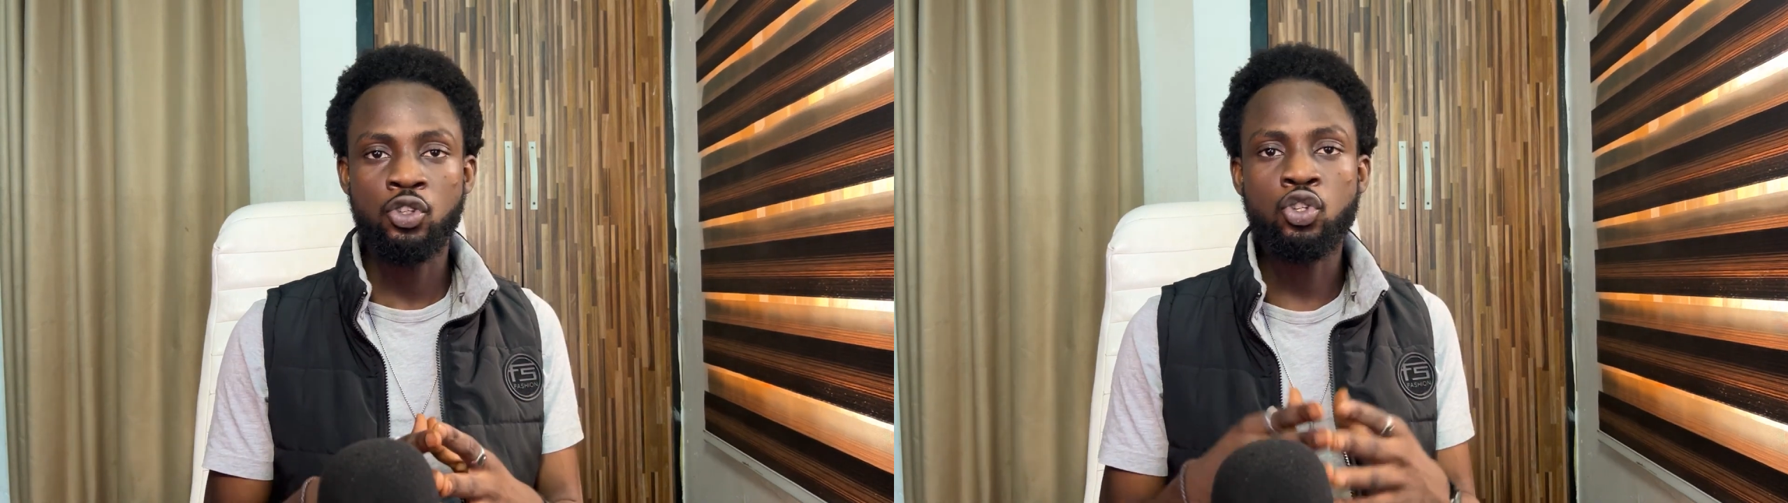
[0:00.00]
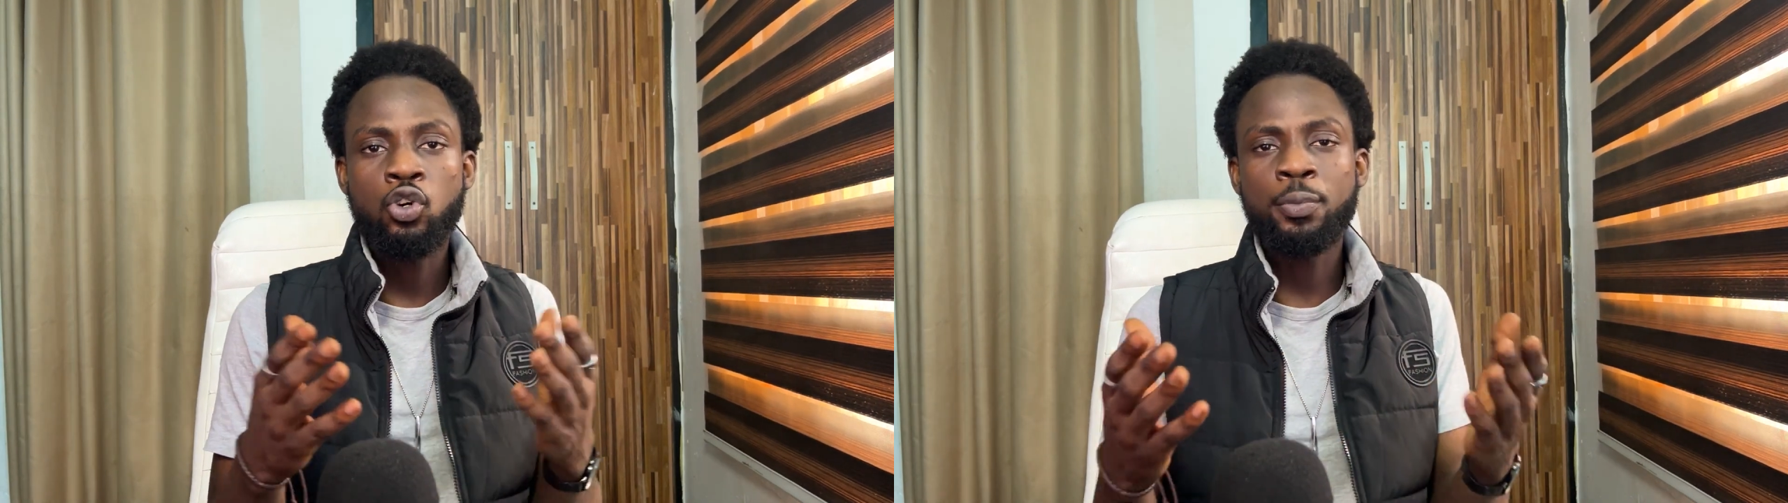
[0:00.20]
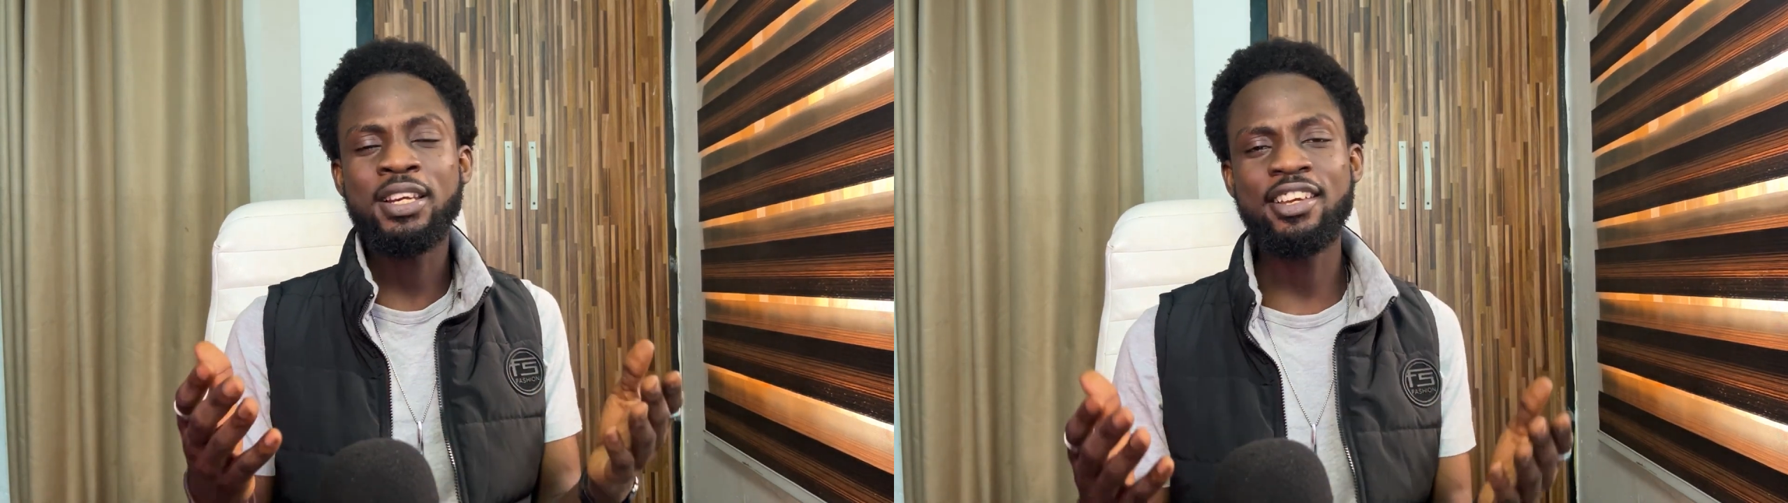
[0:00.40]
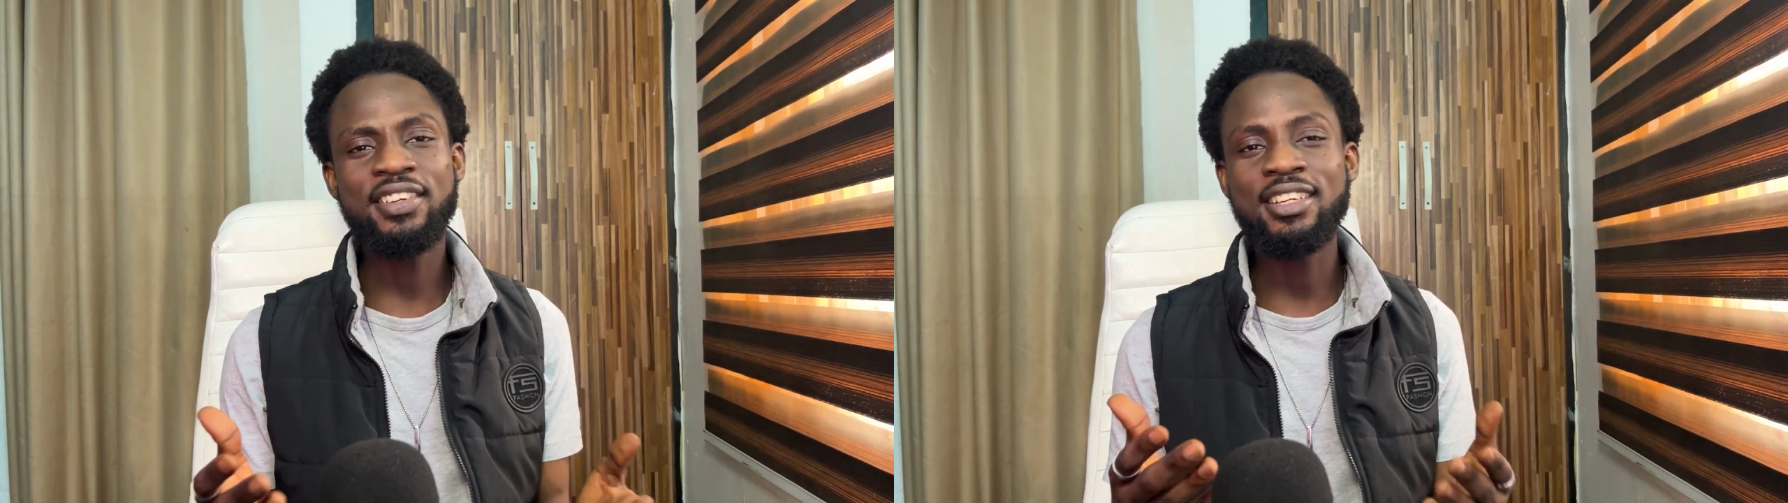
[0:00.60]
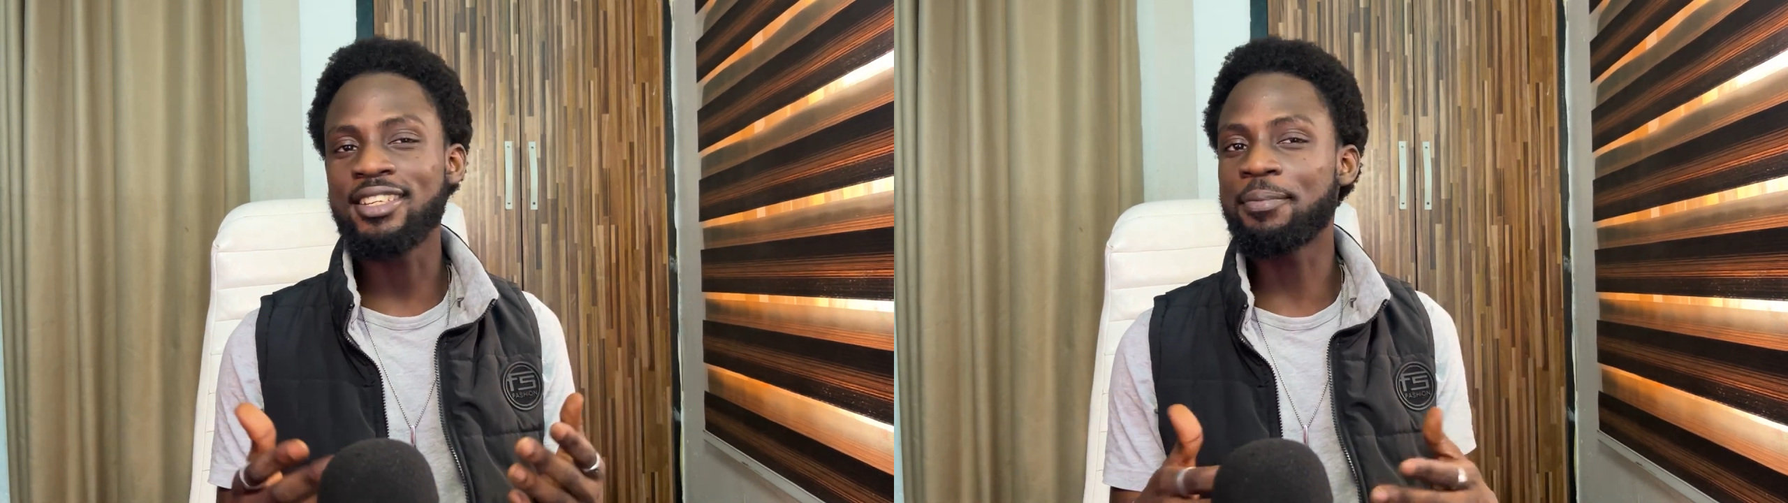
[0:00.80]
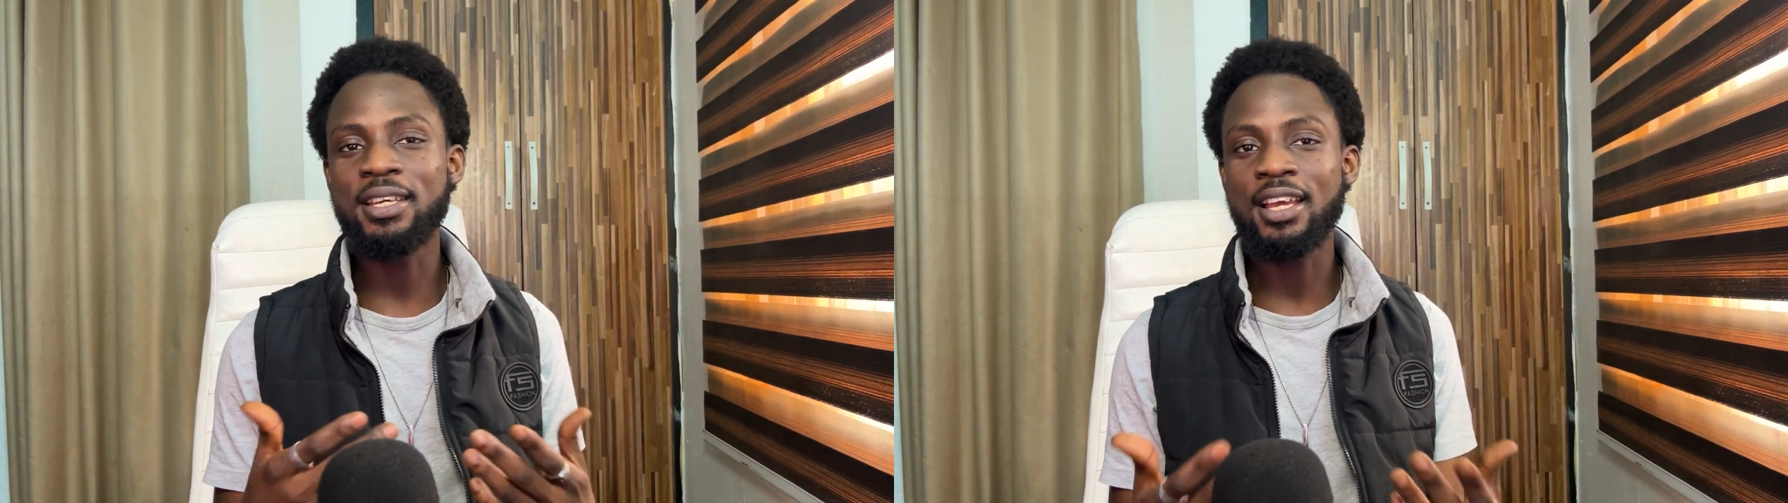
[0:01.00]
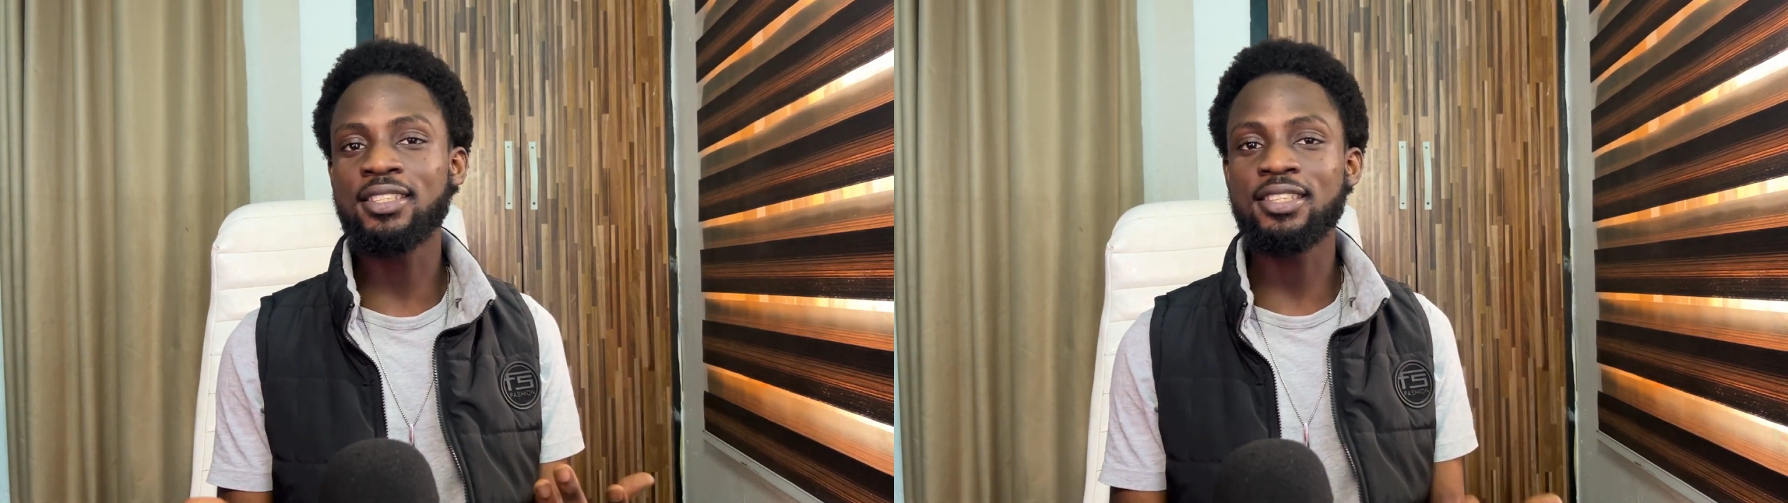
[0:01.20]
you could be living in the biggest